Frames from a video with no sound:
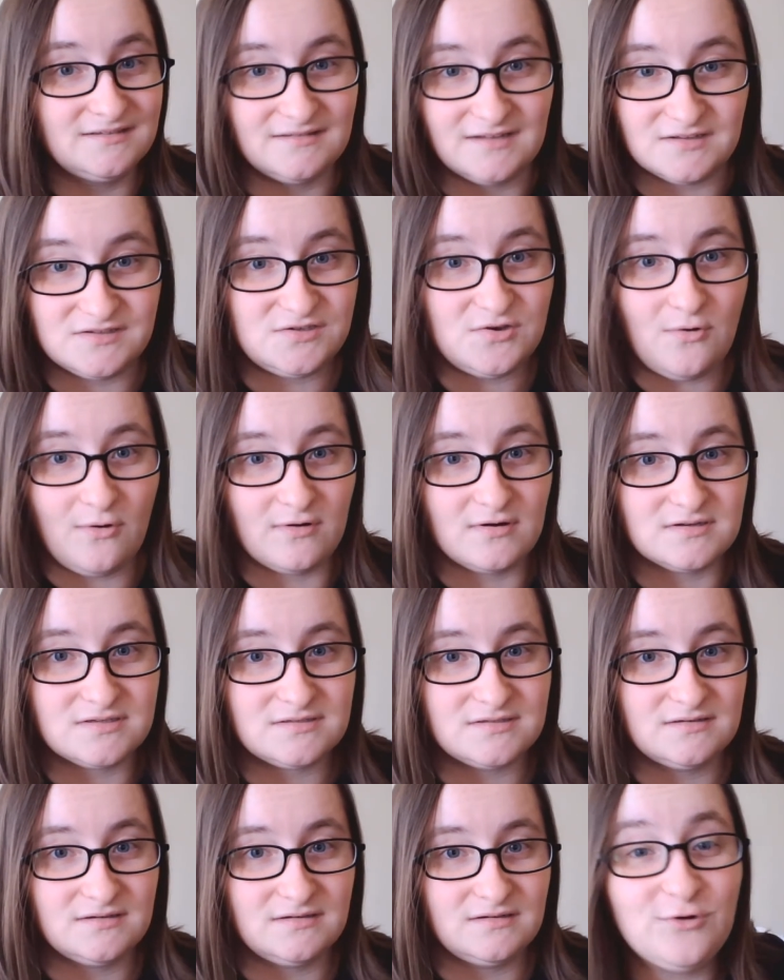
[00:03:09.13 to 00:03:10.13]
It's
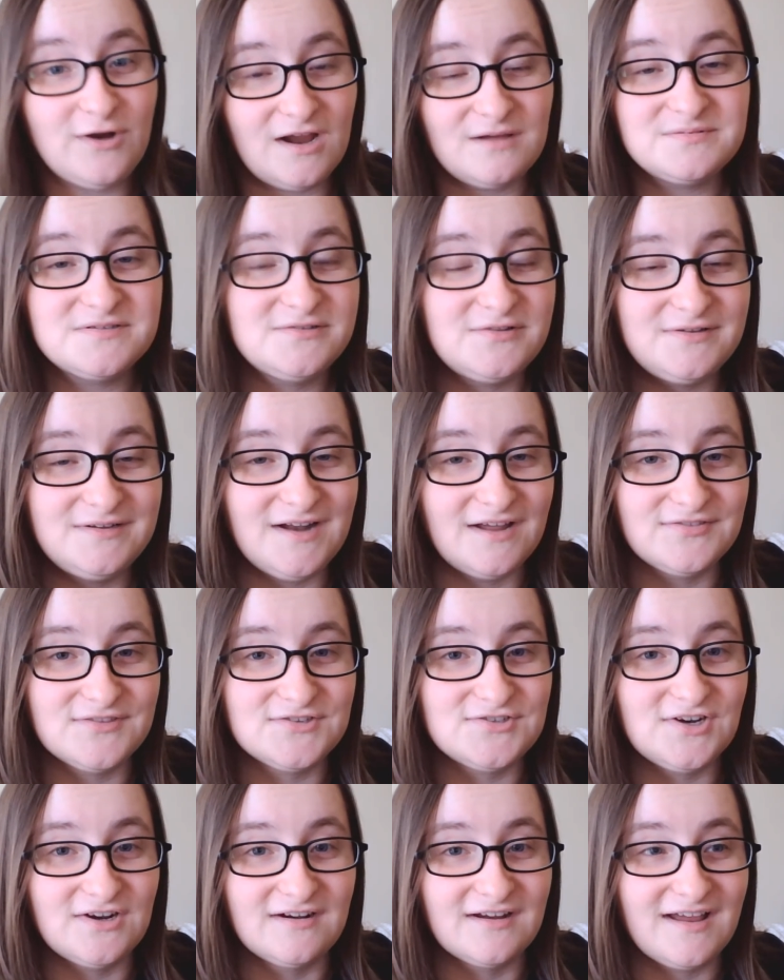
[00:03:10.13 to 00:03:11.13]
yours. You are absolutely not the
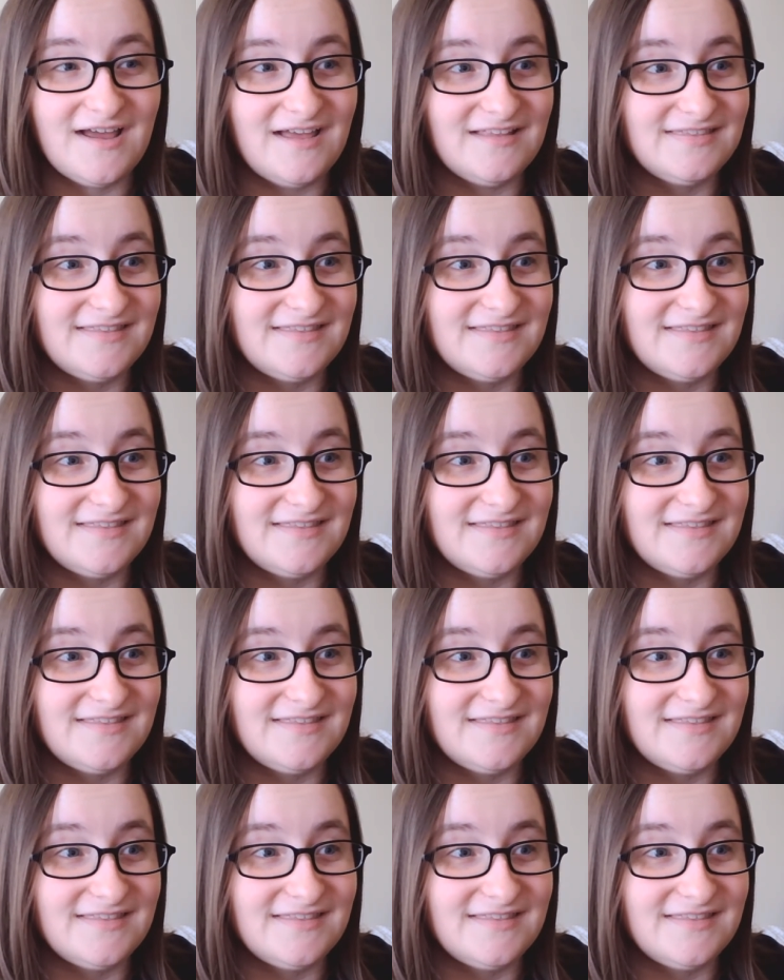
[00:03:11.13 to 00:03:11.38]
jerk.